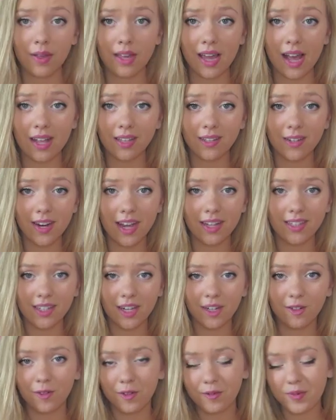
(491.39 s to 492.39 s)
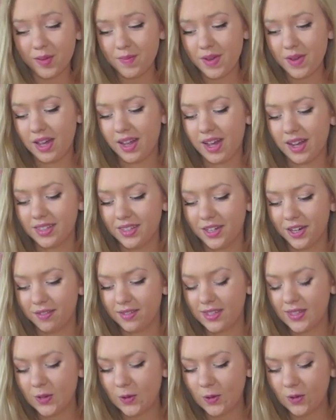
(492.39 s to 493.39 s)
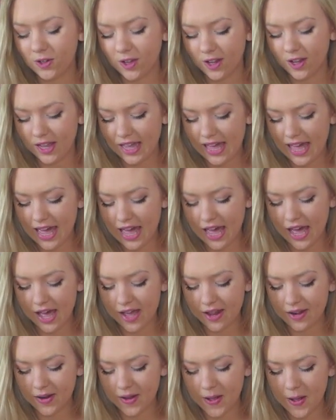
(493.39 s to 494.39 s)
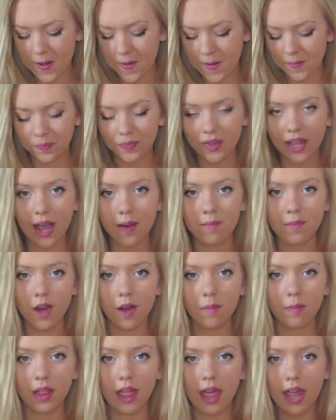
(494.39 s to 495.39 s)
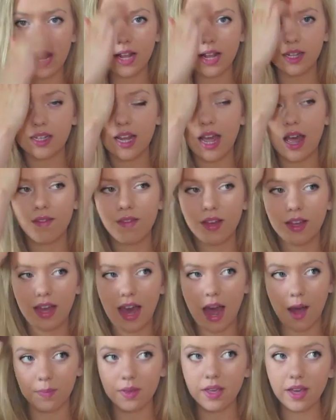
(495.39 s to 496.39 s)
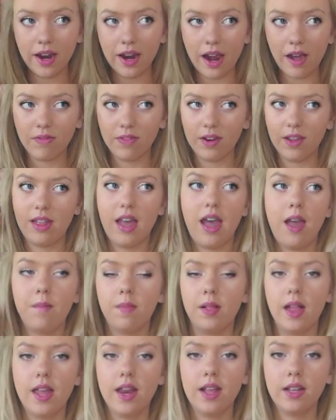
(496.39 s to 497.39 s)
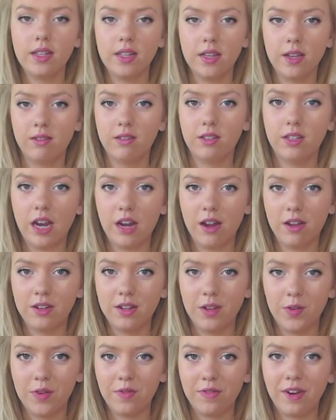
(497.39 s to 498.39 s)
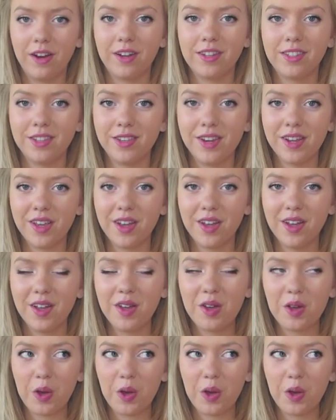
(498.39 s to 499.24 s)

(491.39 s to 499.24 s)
But yeah, so next year will be my last year of school, and I'm not planning to have a gap year after that. I'm planning to go straight on to university.